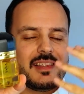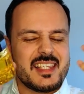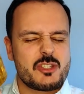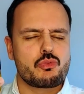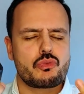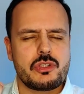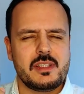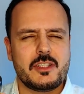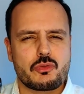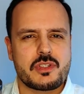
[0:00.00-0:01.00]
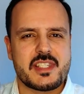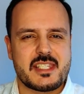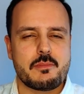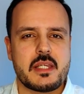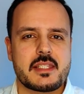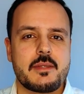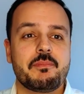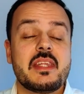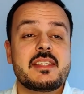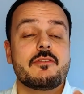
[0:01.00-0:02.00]
This really transmits
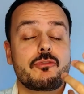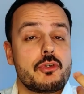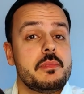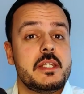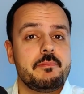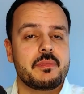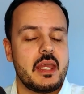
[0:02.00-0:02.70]
this for me,